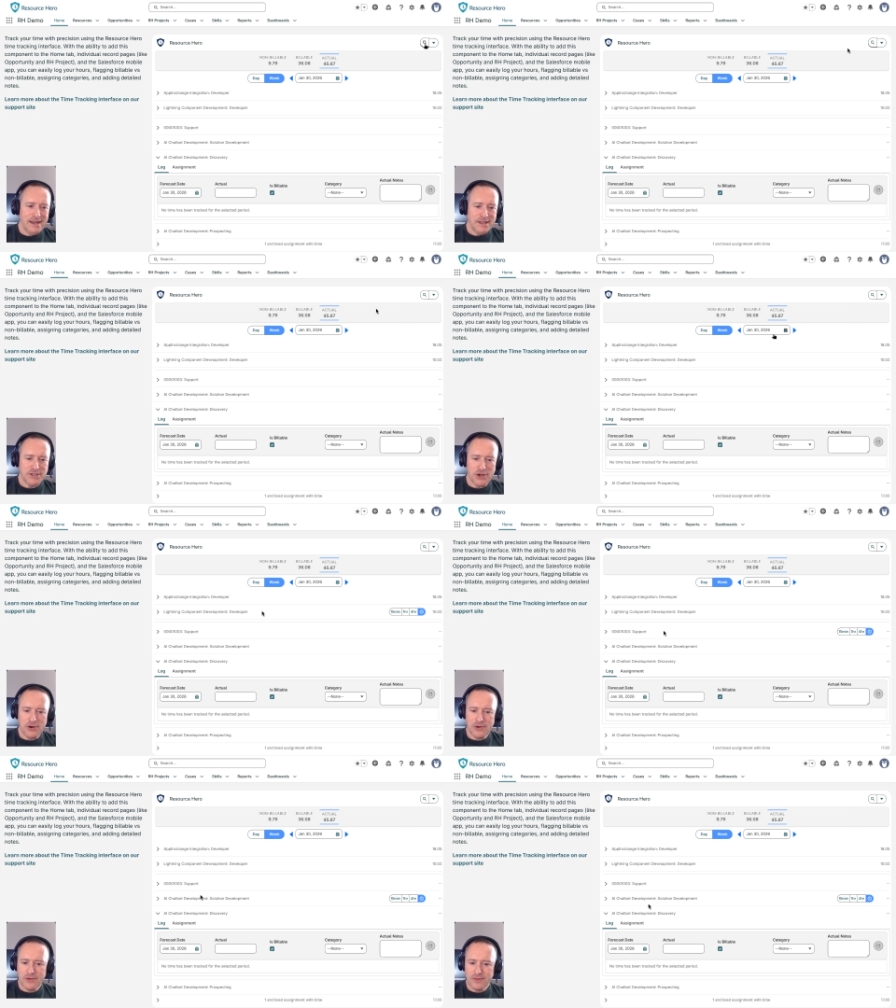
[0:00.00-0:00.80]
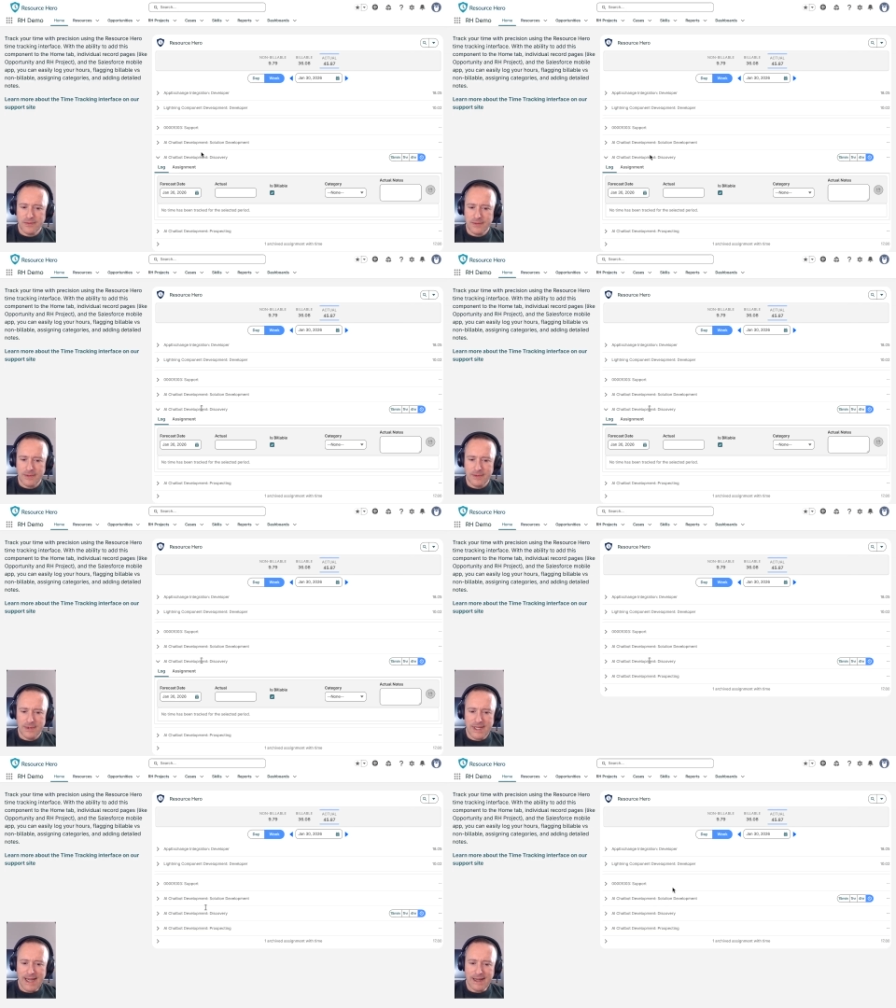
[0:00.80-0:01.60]
So
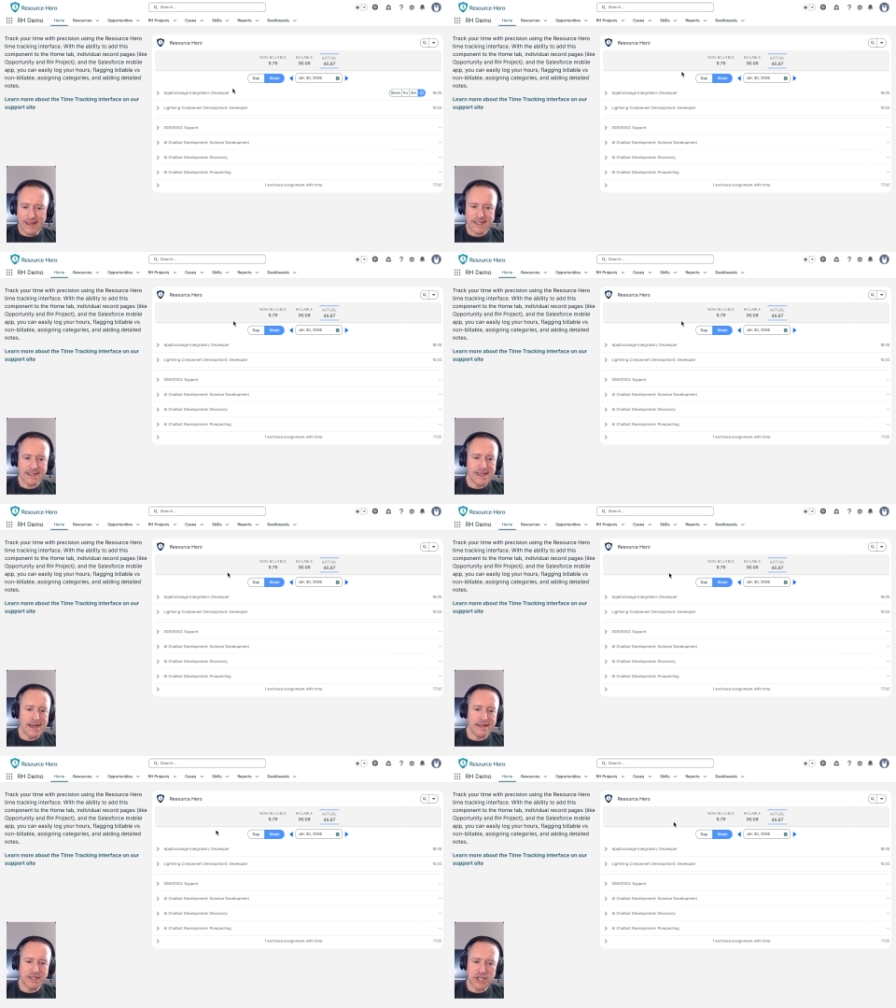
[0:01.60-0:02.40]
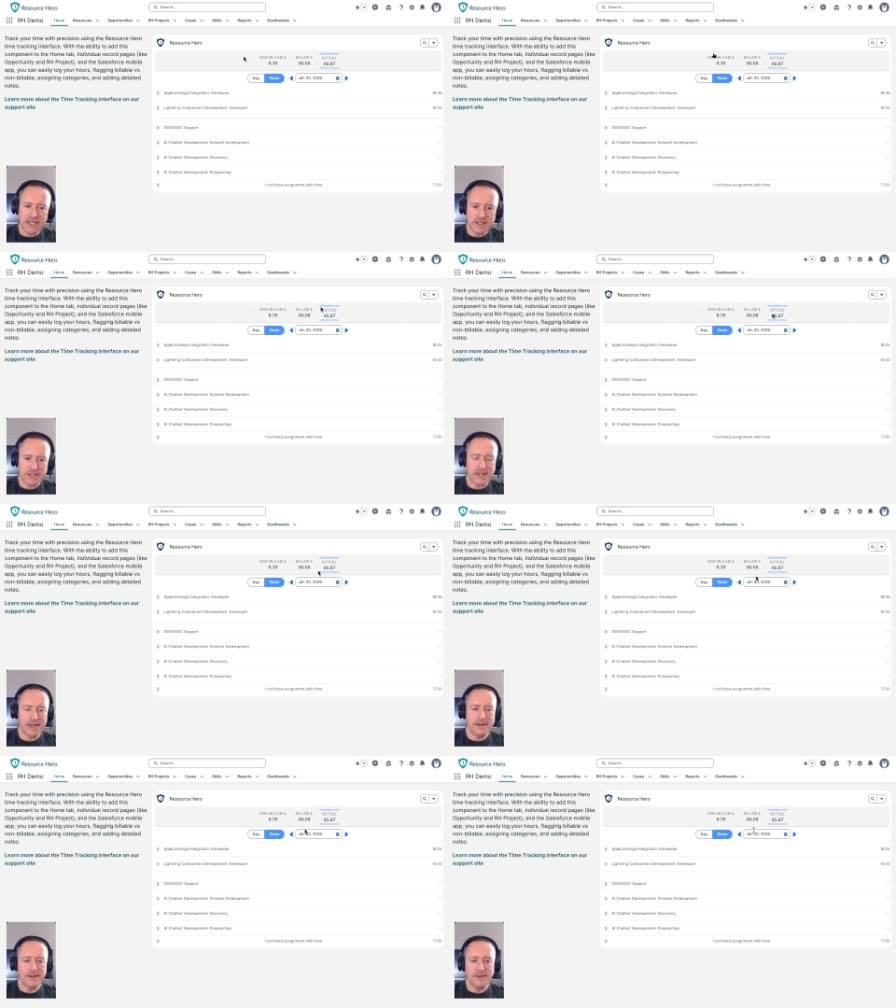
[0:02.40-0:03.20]
yeah, that's the changes,
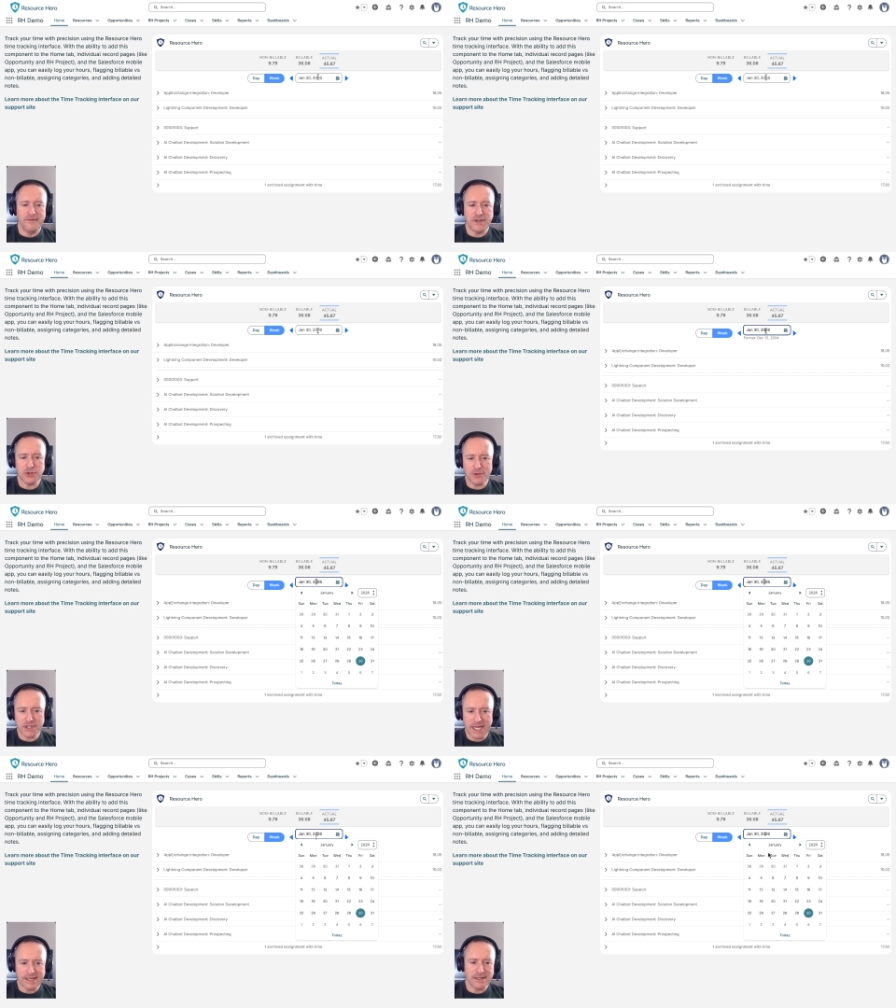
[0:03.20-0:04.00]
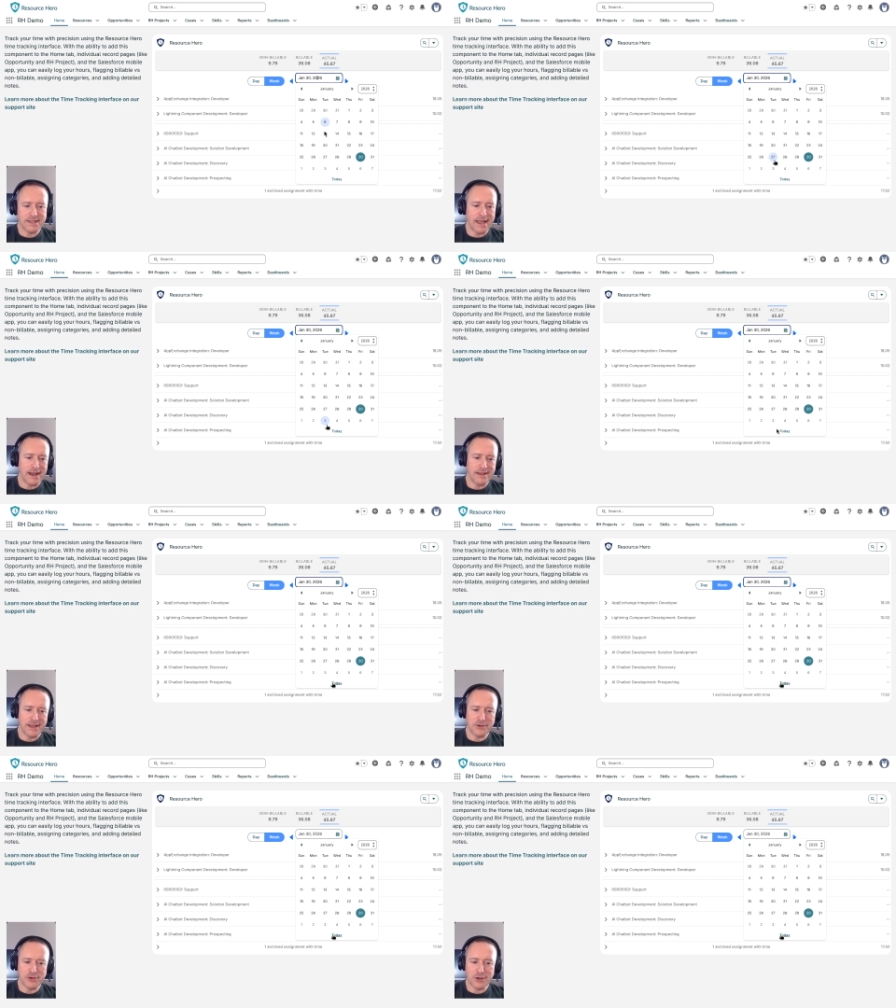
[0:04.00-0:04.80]
the visual changes that I
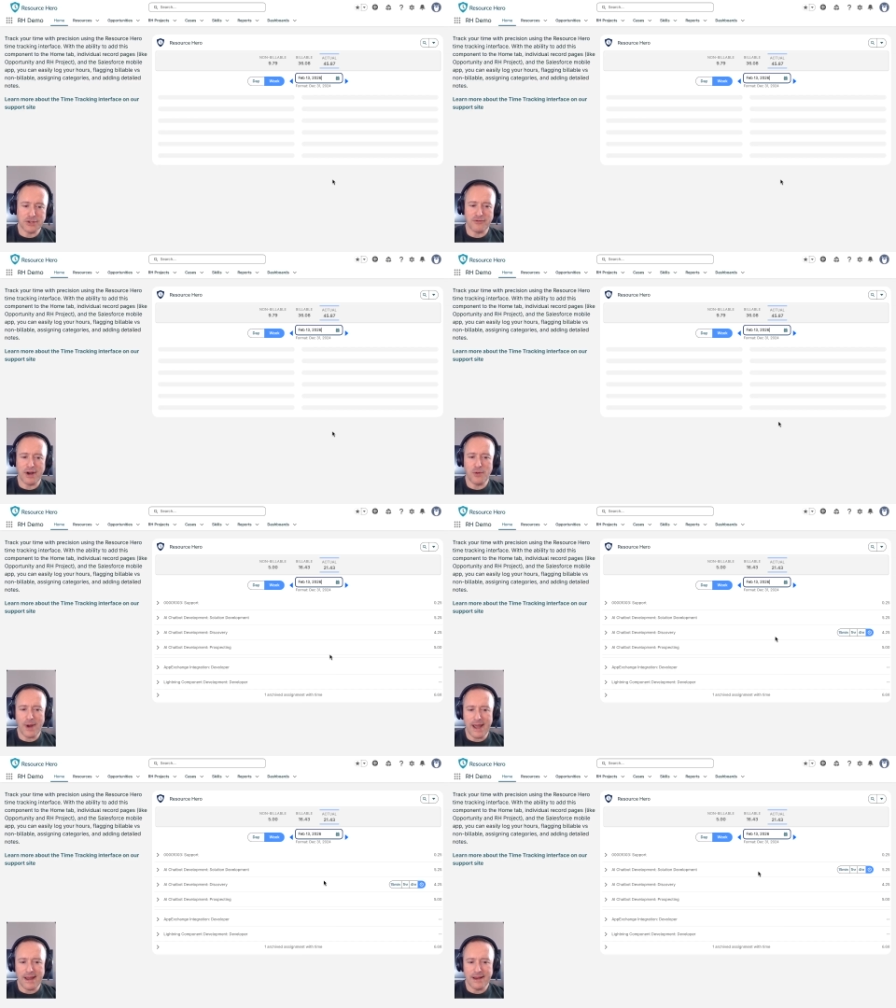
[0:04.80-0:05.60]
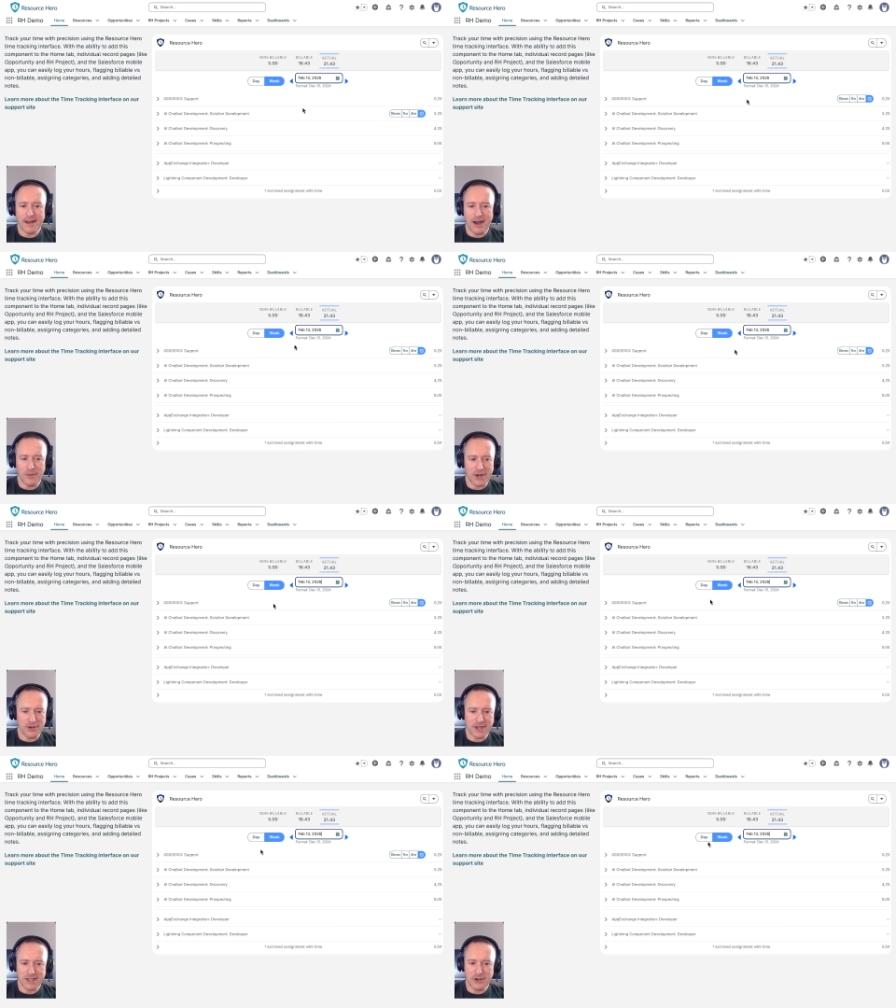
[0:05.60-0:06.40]
think you'll notice right away when you
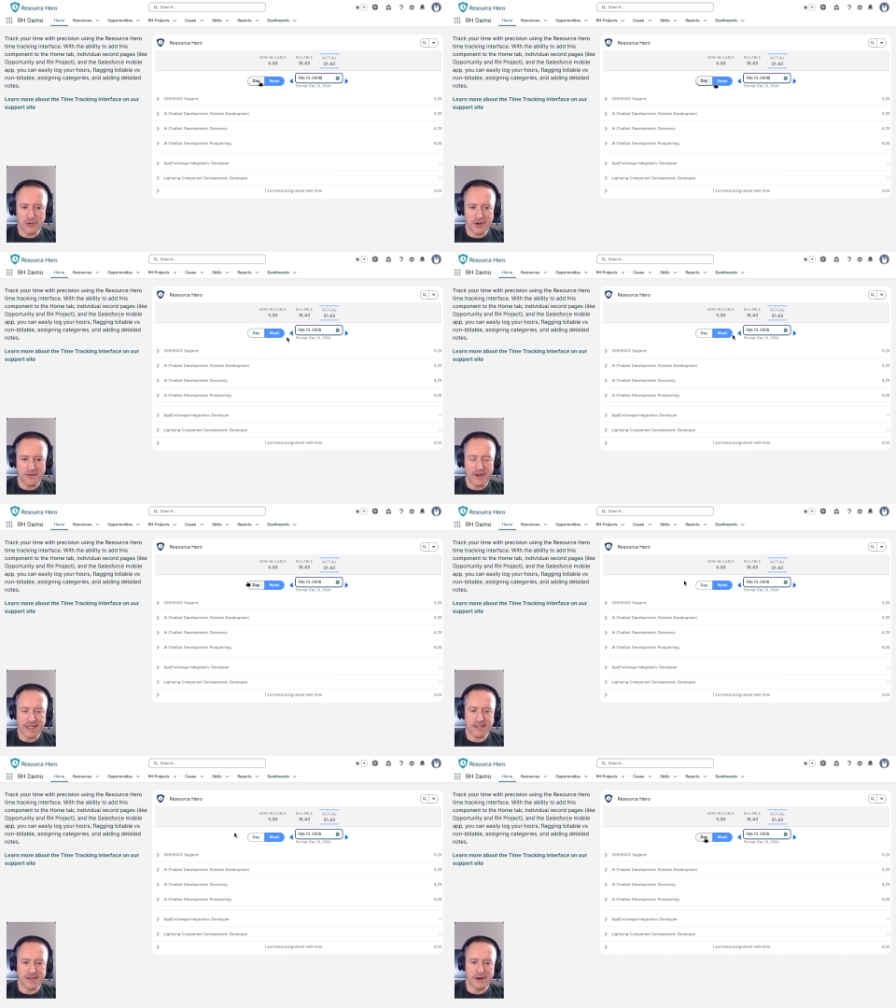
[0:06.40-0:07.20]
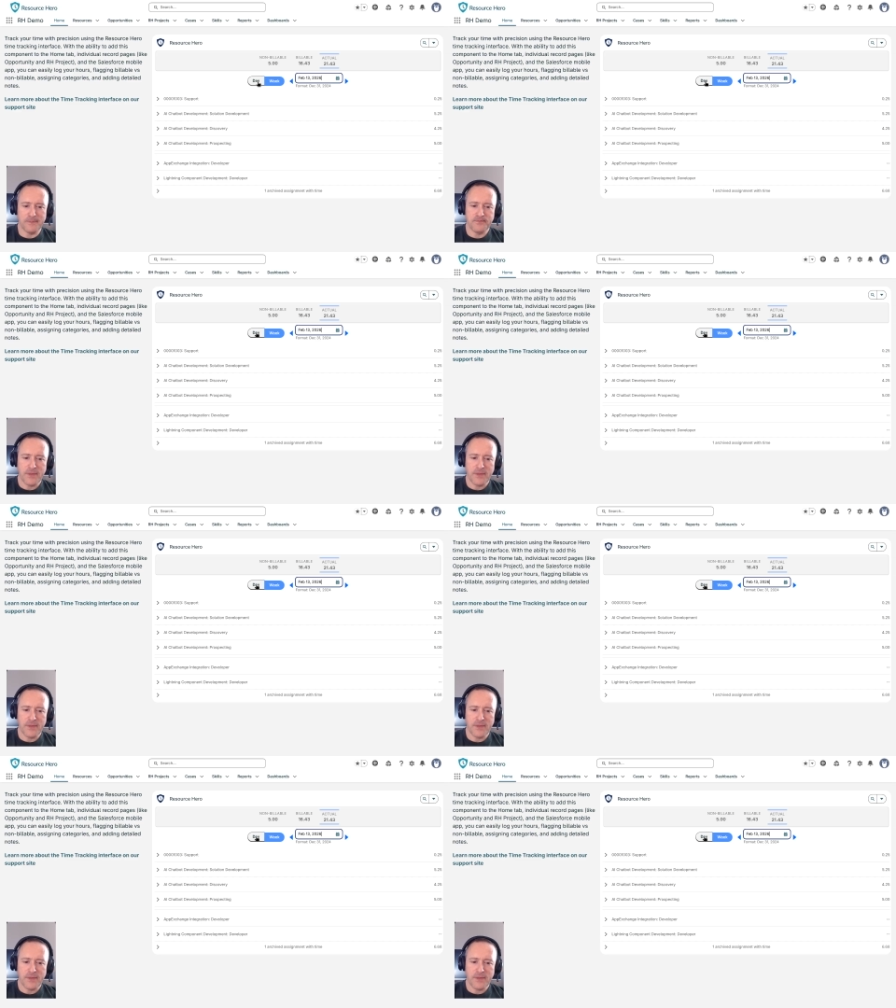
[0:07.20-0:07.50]
look at the new interface here.